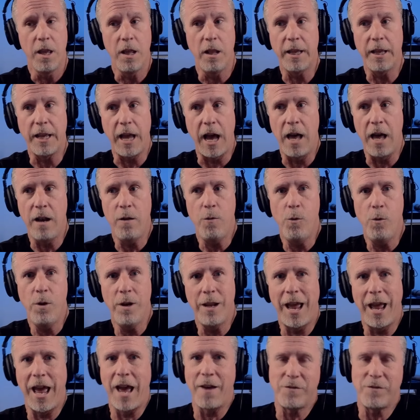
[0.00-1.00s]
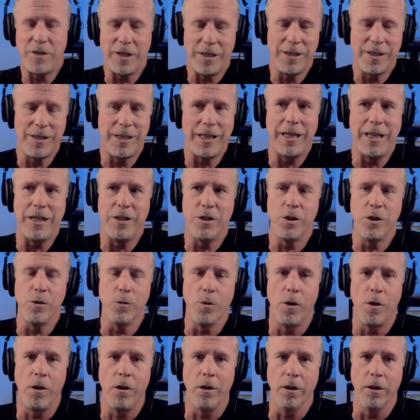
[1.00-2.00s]
like, I don't want to have to teach you
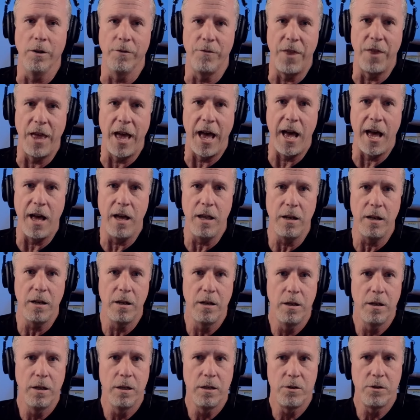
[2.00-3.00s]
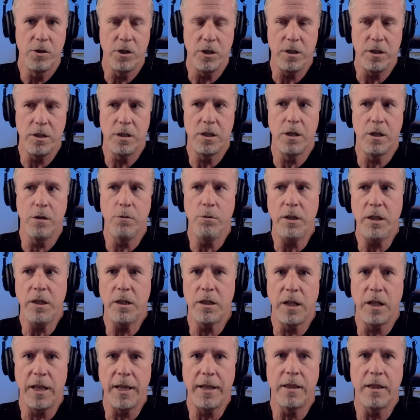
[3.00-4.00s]
all of that. Just do it
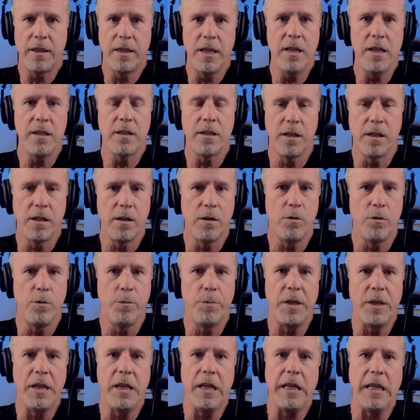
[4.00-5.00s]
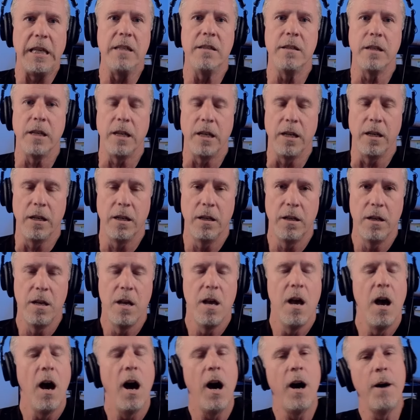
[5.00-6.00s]
like this and it'll be easy.
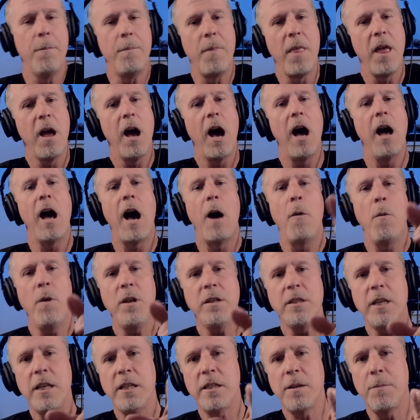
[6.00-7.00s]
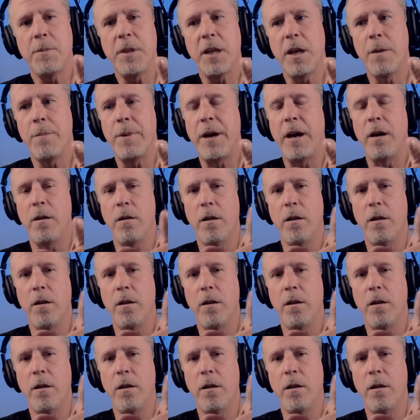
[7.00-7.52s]
I want to say something about